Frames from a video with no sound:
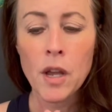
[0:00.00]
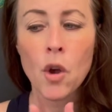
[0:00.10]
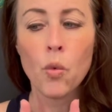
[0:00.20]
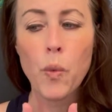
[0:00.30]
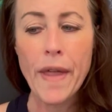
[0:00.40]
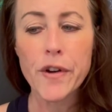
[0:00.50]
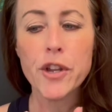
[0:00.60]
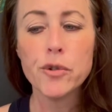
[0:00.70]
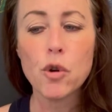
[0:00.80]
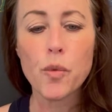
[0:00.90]
Whether
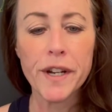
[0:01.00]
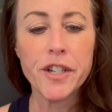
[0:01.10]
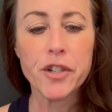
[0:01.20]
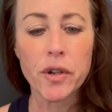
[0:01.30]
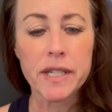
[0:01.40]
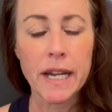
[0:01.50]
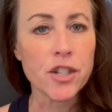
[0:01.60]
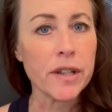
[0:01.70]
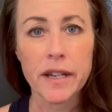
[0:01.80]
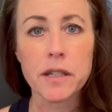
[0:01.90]
you do a reteach or
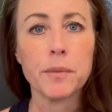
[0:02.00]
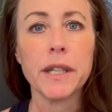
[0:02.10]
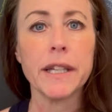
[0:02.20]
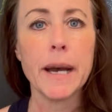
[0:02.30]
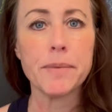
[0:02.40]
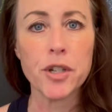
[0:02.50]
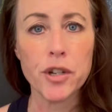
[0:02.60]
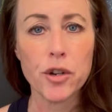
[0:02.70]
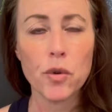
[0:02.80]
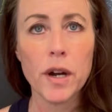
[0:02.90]
extension, that is completely up to
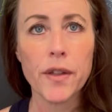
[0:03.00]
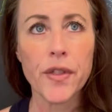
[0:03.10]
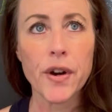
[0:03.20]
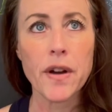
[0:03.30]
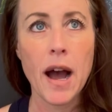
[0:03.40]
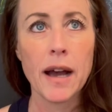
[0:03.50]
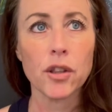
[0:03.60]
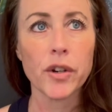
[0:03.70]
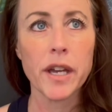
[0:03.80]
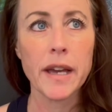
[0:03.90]
you. They're not
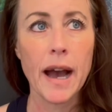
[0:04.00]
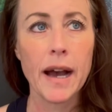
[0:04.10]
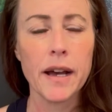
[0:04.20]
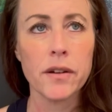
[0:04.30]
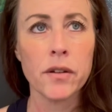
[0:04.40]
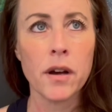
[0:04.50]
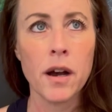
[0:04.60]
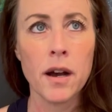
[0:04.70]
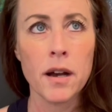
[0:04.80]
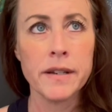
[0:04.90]
looking at
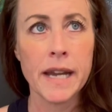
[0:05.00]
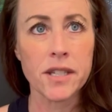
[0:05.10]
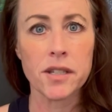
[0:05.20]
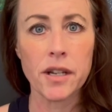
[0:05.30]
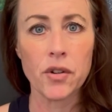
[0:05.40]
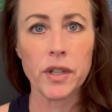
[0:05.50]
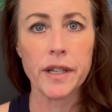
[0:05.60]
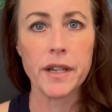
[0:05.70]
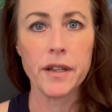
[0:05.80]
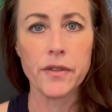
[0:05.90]

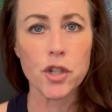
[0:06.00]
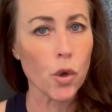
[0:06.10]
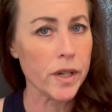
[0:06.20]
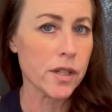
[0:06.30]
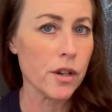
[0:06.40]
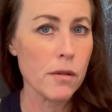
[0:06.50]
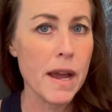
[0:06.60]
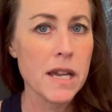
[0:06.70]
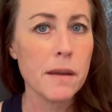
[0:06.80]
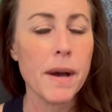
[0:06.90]
necessarily the choice that you're
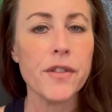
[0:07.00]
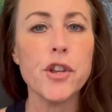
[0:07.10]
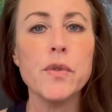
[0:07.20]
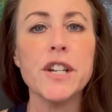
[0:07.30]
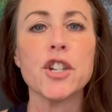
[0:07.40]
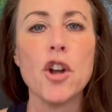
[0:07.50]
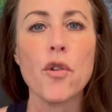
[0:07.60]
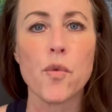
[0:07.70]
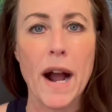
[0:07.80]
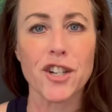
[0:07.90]
making, but you need to know
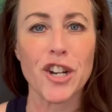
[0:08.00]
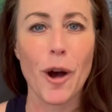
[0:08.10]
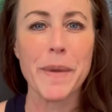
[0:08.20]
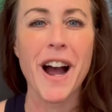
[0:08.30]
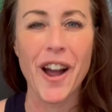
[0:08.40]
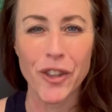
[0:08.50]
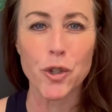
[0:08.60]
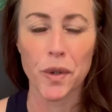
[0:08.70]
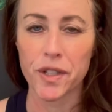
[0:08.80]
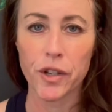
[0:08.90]
the rationale behind the
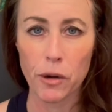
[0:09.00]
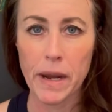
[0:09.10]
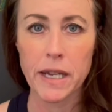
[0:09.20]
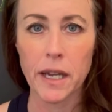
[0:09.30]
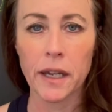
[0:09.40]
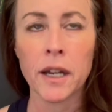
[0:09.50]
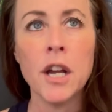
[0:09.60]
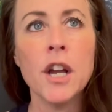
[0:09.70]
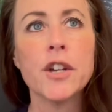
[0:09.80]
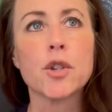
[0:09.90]
choice that you're making.
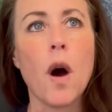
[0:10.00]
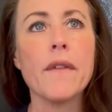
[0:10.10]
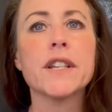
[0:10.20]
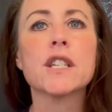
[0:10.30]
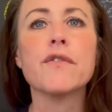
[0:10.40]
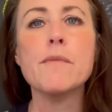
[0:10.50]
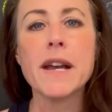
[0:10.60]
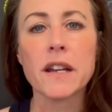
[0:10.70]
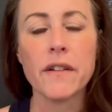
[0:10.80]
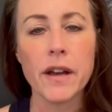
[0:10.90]
So obviously, if you
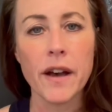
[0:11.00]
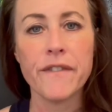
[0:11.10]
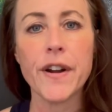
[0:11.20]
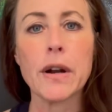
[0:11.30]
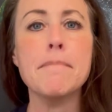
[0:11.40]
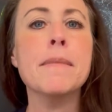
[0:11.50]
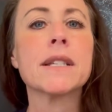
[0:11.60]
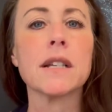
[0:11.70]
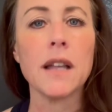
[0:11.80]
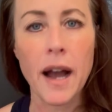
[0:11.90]
make a very
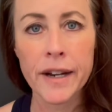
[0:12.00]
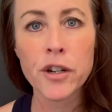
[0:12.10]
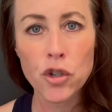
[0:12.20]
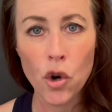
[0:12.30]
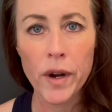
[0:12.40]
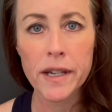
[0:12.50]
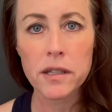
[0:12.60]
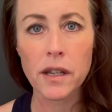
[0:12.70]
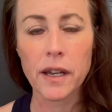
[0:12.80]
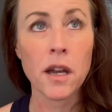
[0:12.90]
misaligned
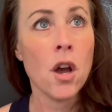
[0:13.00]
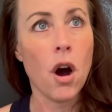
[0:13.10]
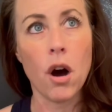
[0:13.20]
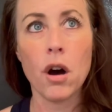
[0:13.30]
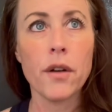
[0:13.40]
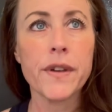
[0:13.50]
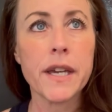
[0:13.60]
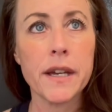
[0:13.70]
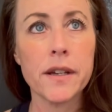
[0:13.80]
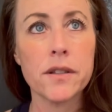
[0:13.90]
choice, like all the
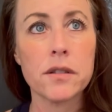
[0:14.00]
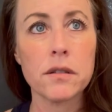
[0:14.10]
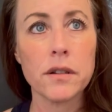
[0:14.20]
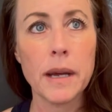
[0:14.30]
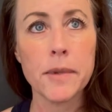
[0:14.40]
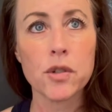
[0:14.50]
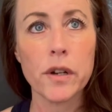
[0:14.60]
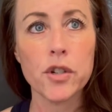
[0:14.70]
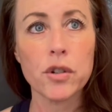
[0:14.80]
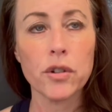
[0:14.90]
kids
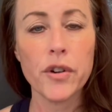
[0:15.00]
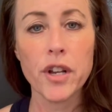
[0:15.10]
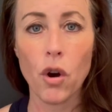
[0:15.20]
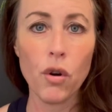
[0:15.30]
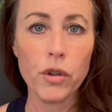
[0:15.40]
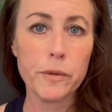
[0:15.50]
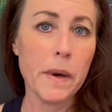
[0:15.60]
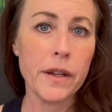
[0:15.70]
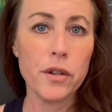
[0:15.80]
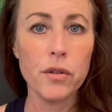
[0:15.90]
demonstrated your learning goals,
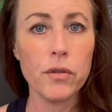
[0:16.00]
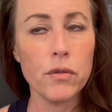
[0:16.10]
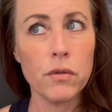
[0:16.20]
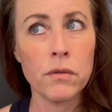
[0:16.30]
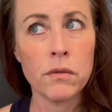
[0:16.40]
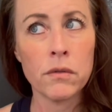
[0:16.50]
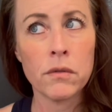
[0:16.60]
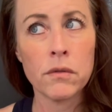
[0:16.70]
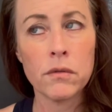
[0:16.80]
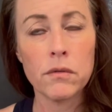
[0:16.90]
but you
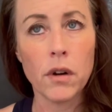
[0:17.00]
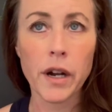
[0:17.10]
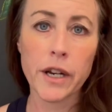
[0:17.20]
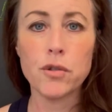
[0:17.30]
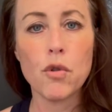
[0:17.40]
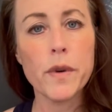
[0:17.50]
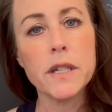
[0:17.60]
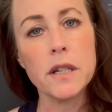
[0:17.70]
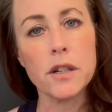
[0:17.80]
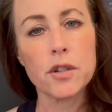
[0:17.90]
are going to do a
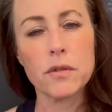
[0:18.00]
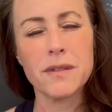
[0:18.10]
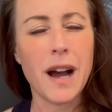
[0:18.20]
reteach.